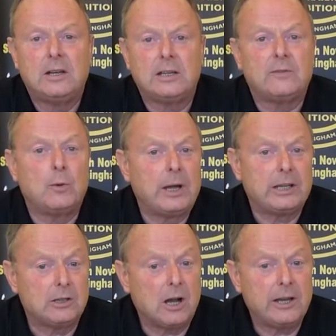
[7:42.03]

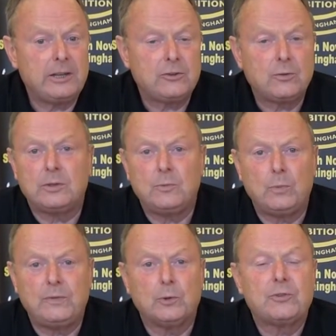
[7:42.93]
giveaway guides
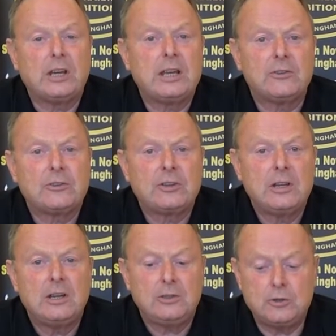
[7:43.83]
with your
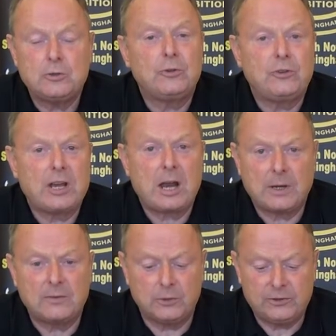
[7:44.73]
tickets, you should see our
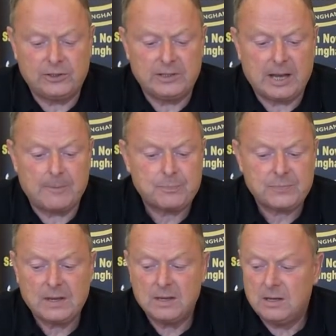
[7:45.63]
advert in that.
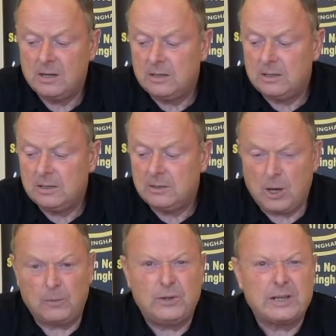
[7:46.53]
And
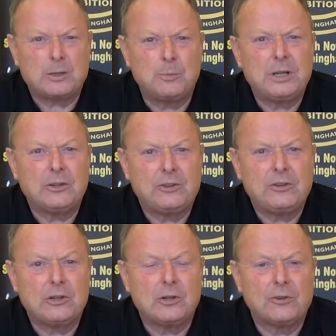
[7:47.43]
hopefully that'll bring us
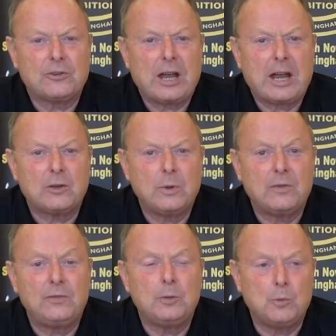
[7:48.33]
into contact with
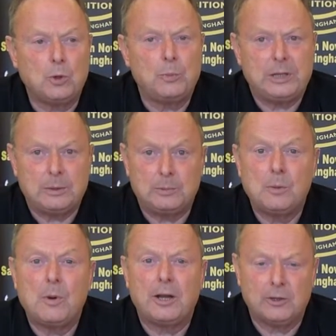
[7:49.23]
a few more people who
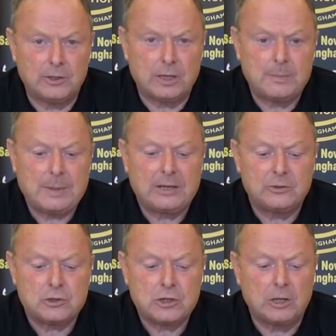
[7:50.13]
might not know about the
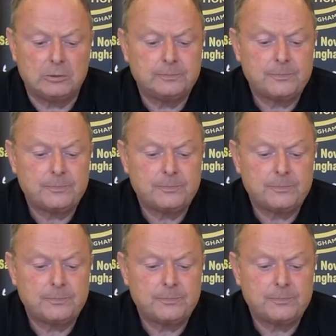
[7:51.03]
show.